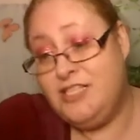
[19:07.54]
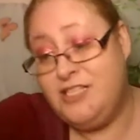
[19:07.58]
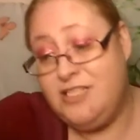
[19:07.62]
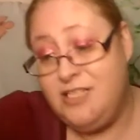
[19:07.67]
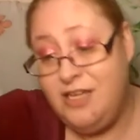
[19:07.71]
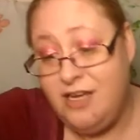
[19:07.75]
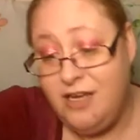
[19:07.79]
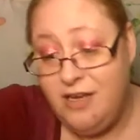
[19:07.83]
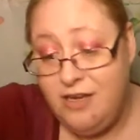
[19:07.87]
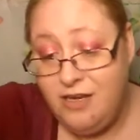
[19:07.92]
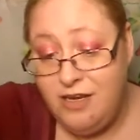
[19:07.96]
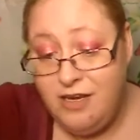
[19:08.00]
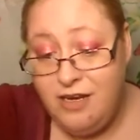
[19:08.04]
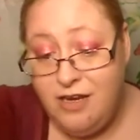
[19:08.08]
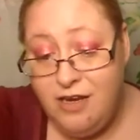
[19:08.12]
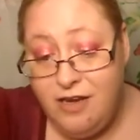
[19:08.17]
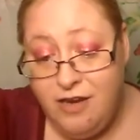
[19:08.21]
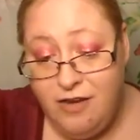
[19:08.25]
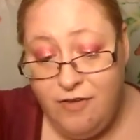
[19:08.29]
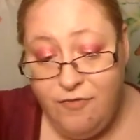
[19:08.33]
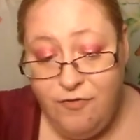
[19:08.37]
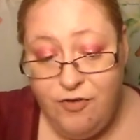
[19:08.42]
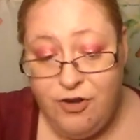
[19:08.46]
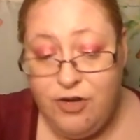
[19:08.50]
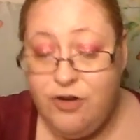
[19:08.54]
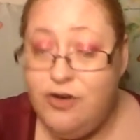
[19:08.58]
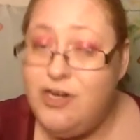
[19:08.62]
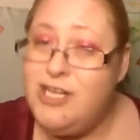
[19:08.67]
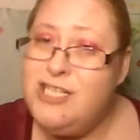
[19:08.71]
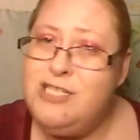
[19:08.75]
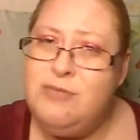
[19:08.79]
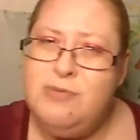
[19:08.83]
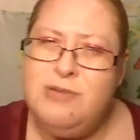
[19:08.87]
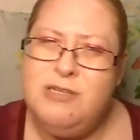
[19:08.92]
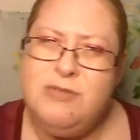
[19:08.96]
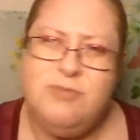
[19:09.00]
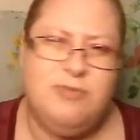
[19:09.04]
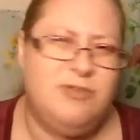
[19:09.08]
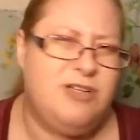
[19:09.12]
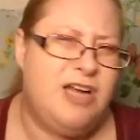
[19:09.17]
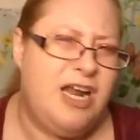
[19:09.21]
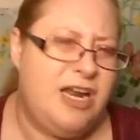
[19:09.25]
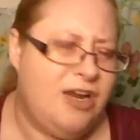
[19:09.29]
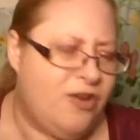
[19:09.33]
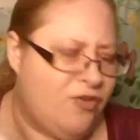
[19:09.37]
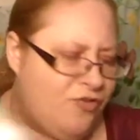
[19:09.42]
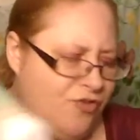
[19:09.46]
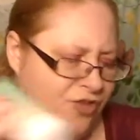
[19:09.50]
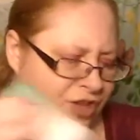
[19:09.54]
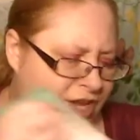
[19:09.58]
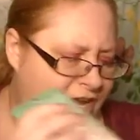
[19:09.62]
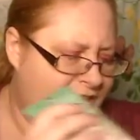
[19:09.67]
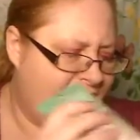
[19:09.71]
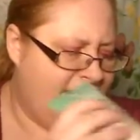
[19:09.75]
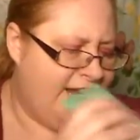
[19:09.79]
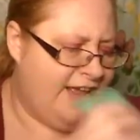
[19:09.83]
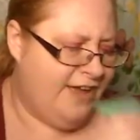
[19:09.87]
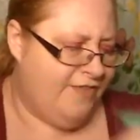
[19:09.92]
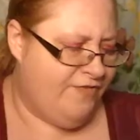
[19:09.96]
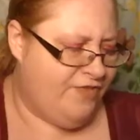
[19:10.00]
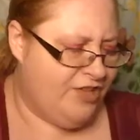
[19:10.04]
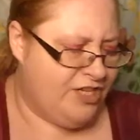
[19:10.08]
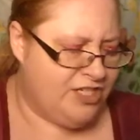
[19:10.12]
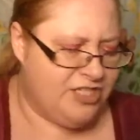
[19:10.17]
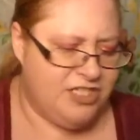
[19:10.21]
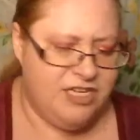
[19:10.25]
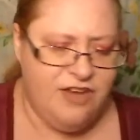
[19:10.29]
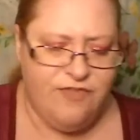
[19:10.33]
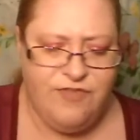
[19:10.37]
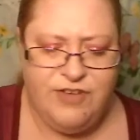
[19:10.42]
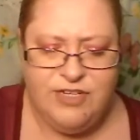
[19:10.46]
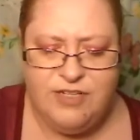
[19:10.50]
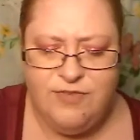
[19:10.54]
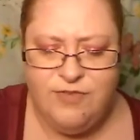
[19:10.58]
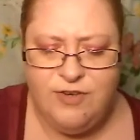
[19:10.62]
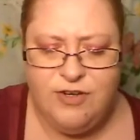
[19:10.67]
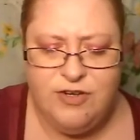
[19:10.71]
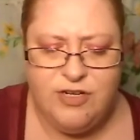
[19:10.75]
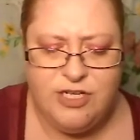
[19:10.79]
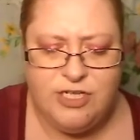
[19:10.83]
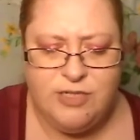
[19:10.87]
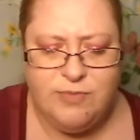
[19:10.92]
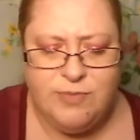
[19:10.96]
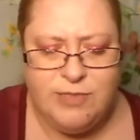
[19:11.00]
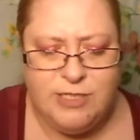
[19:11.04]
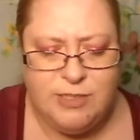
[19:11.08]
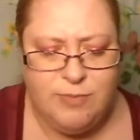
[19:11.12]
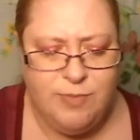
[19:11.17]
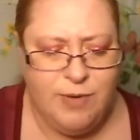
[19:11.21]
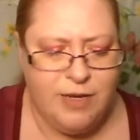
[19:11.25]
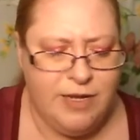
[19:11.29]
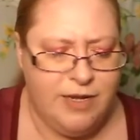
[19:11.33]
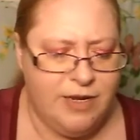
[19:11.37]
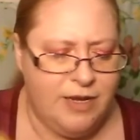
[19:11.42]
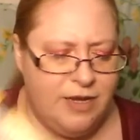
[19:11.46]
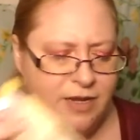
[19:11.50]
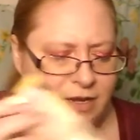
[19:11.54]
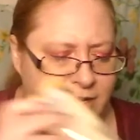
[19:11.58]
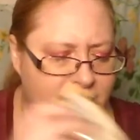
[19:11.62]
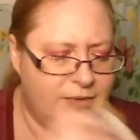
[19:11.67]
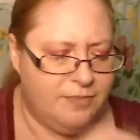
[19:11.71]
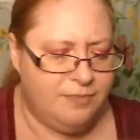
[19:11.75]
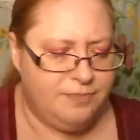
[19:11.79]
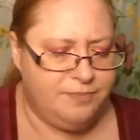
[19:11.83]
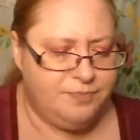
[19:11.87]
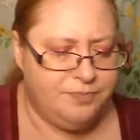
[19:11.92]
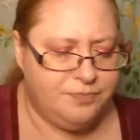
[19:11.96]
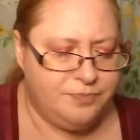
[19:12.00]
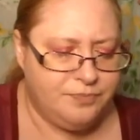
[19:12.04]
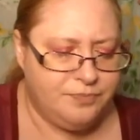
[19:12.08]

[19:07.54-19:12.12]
is for Christmas, which I don't think any of this stuff is for Christmas, but um,